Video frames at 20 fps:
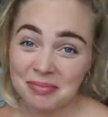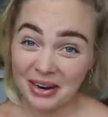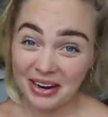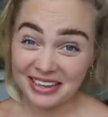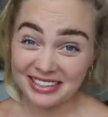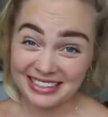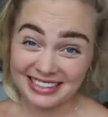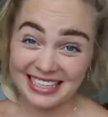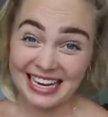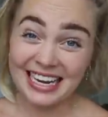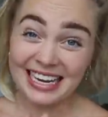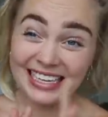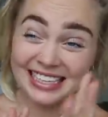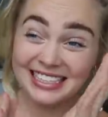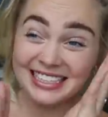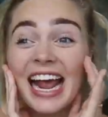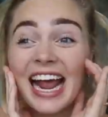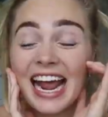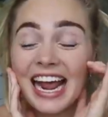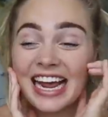
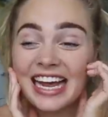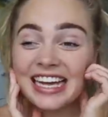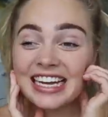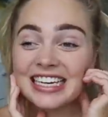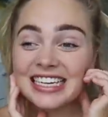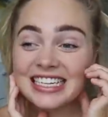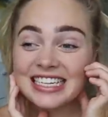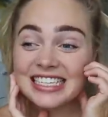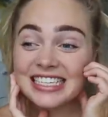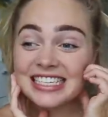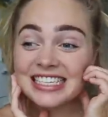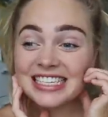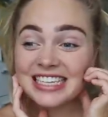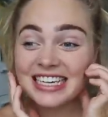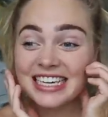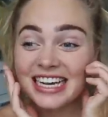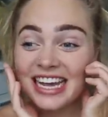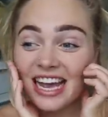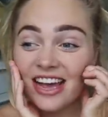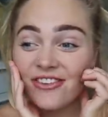person and
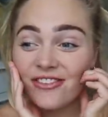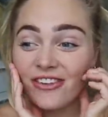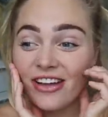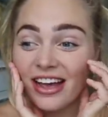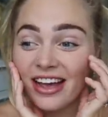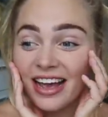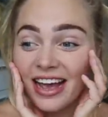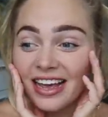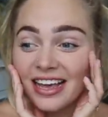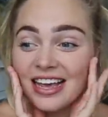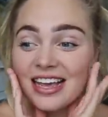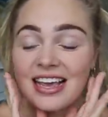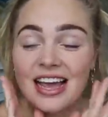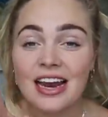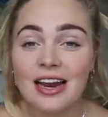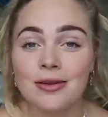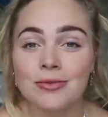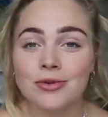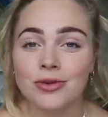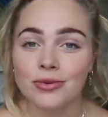see if like I could
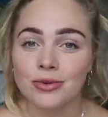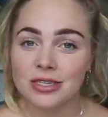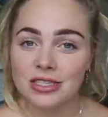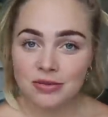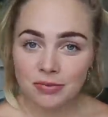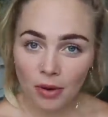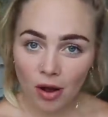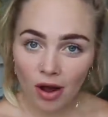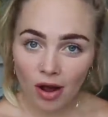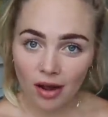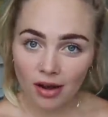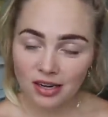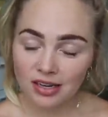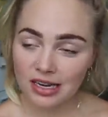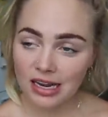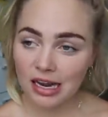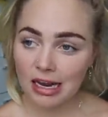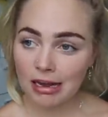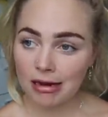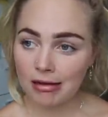get him to
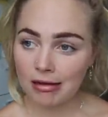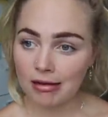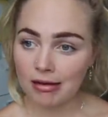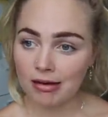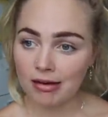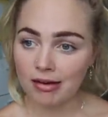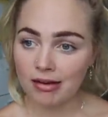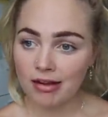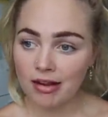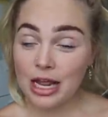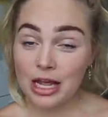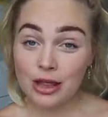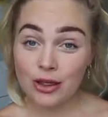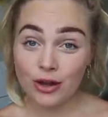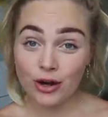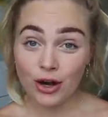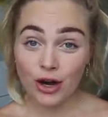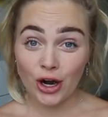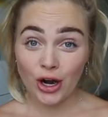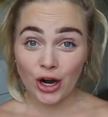respond and
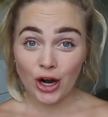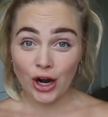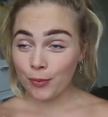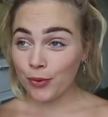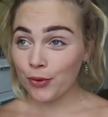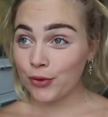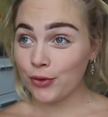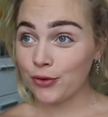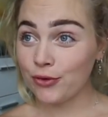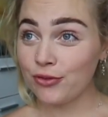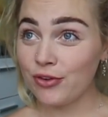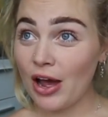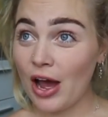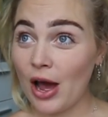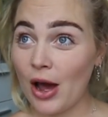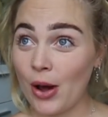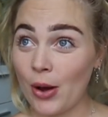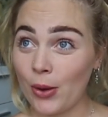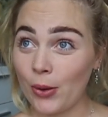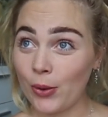either prove
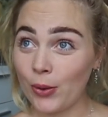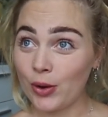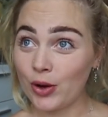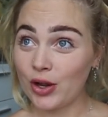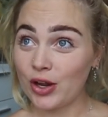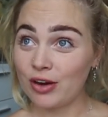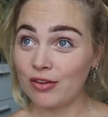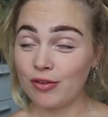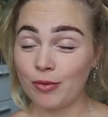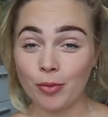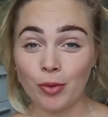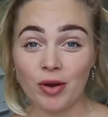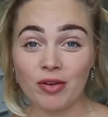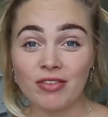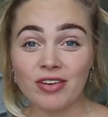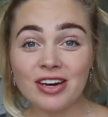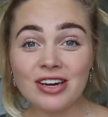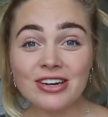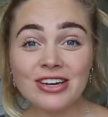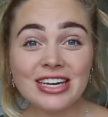how good of a
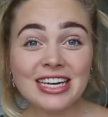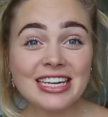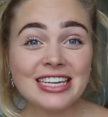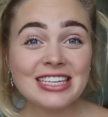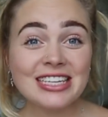boyfriend he